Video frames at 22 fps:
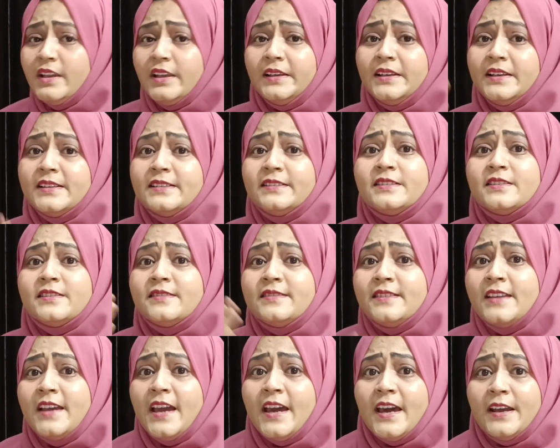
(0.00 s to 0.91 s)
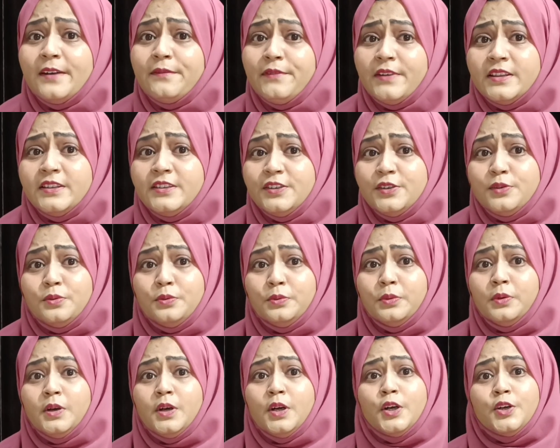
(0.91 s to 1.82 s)
It's there with
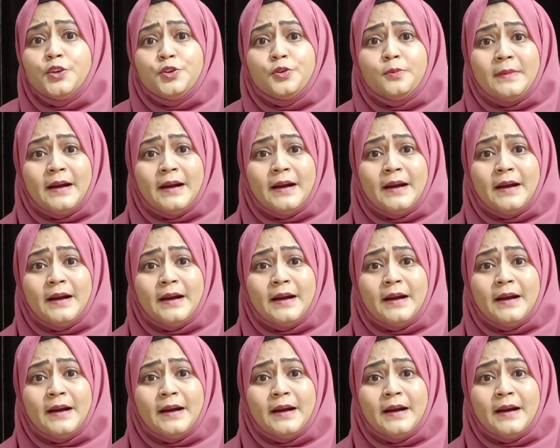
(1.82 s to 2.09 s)
you. You